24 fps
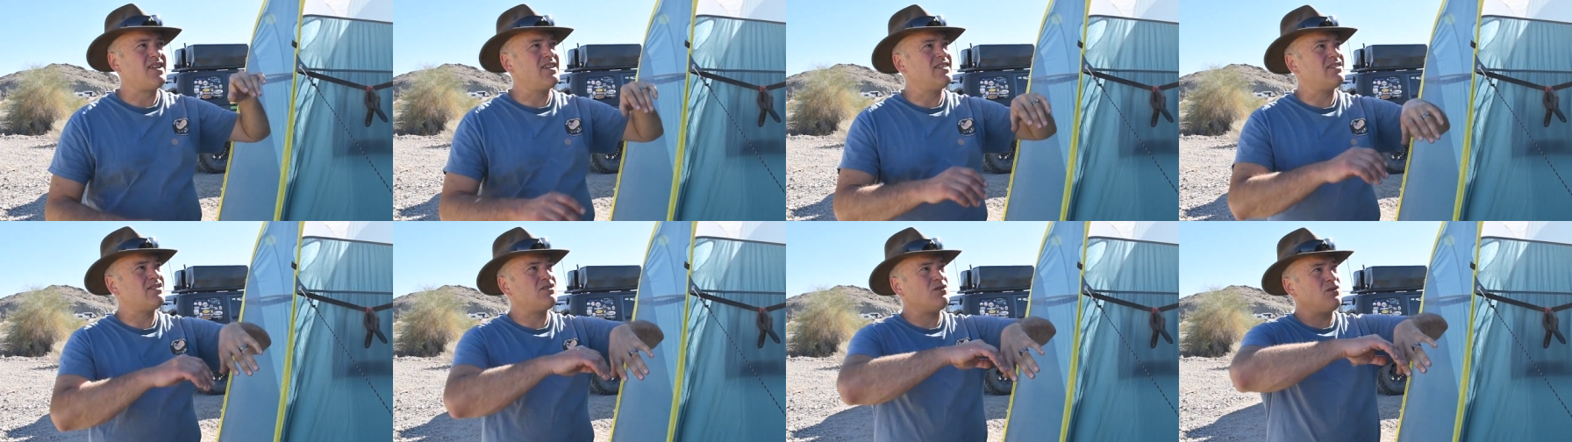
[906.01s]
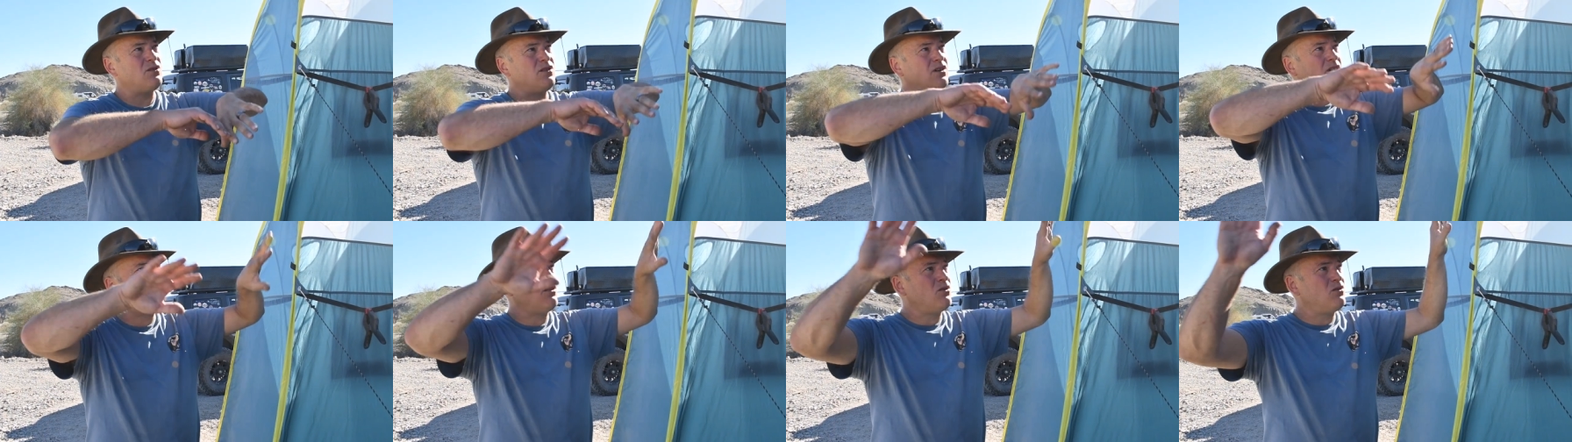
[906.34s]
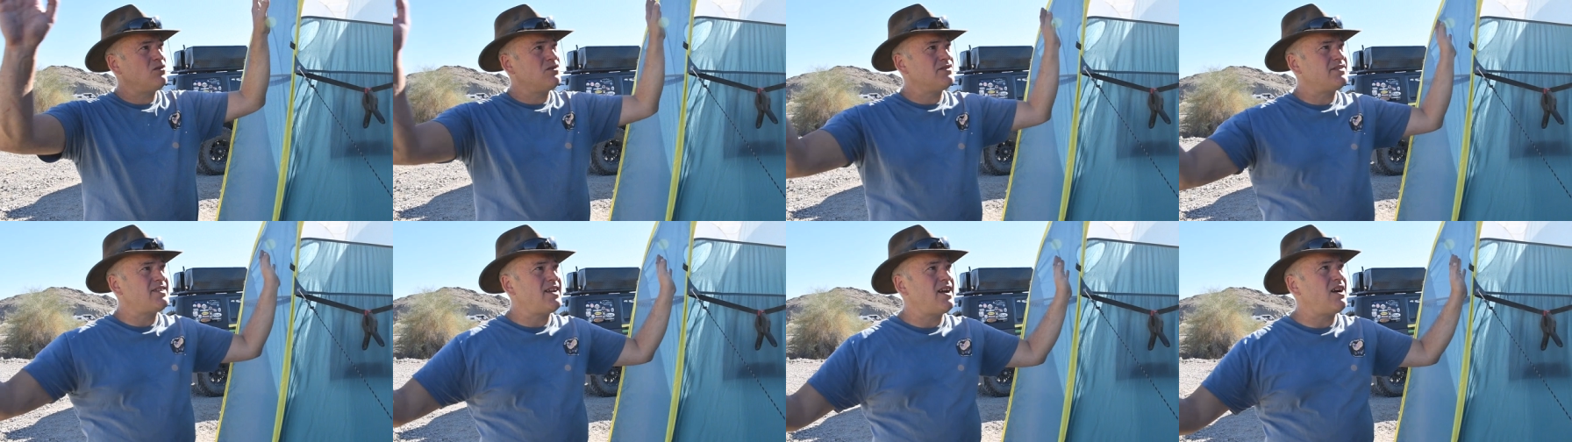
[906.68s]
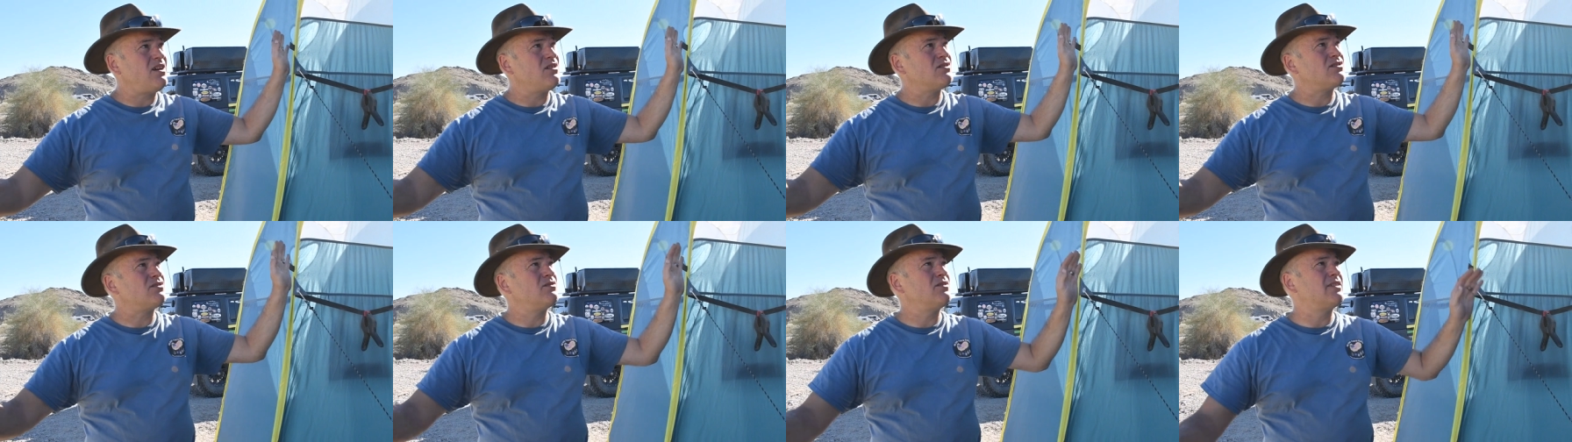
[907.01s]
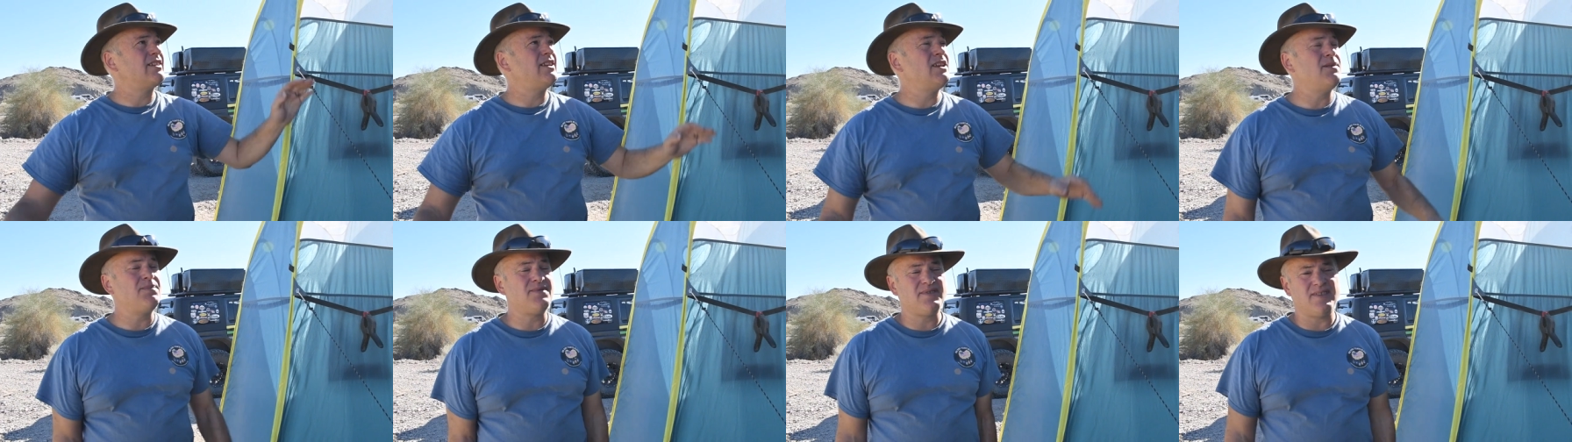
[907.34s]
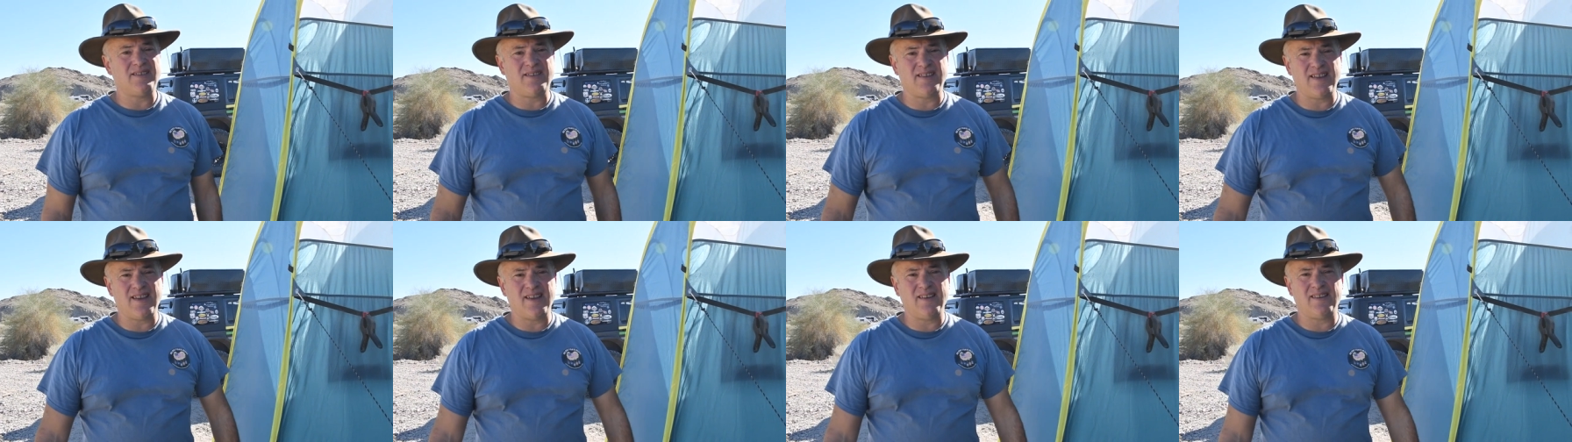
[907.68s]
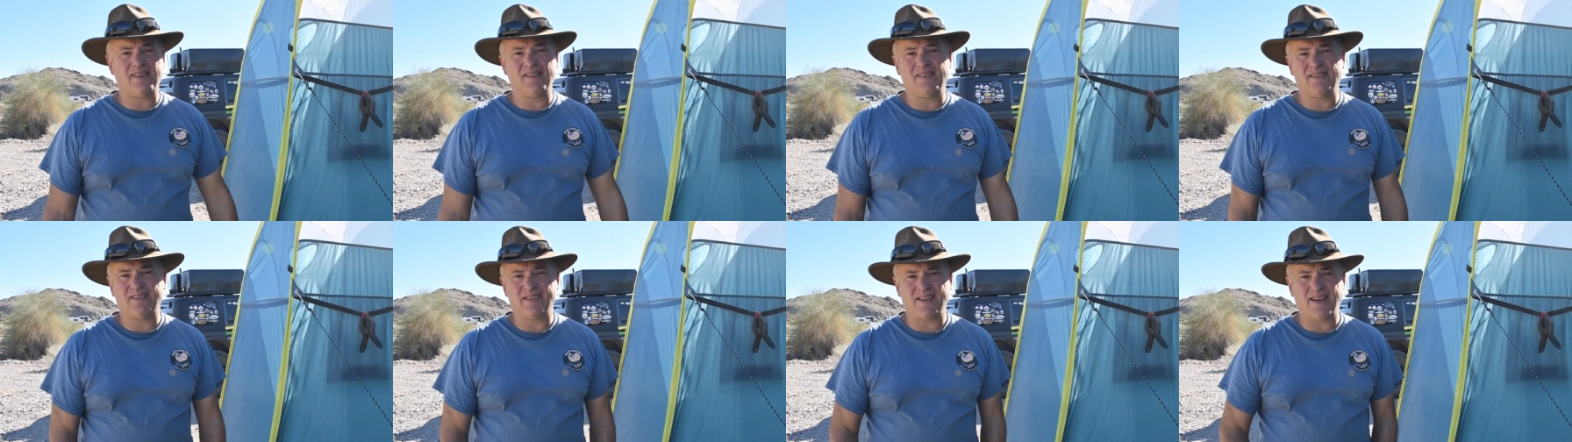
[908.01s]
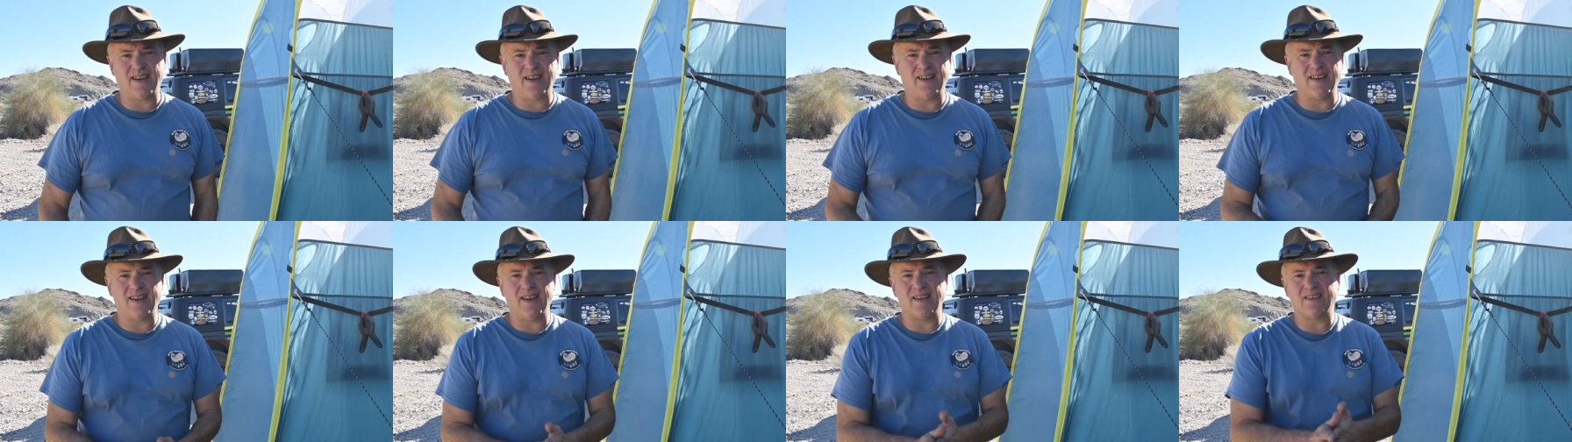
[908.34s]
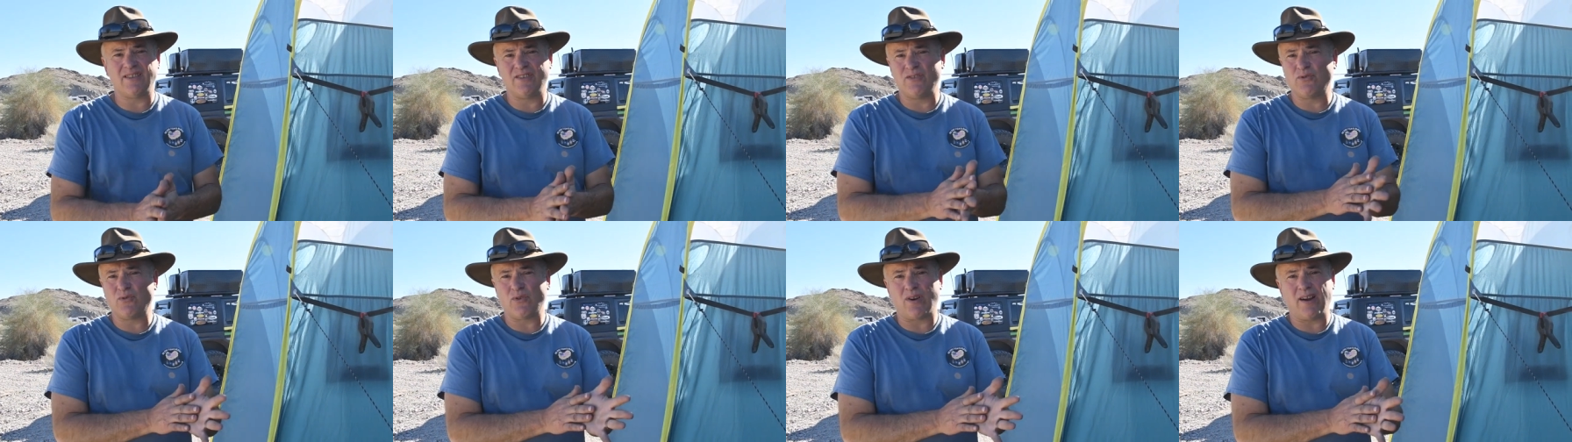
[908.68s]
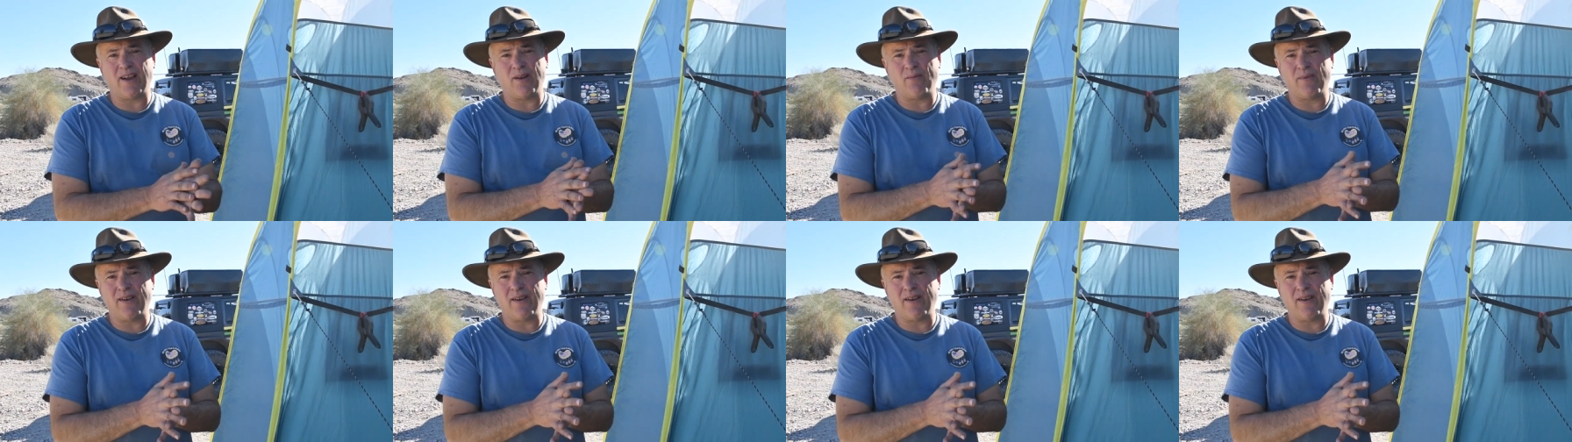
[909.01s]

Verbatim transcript: so it all goes out so it keeps the tent inside nice and dry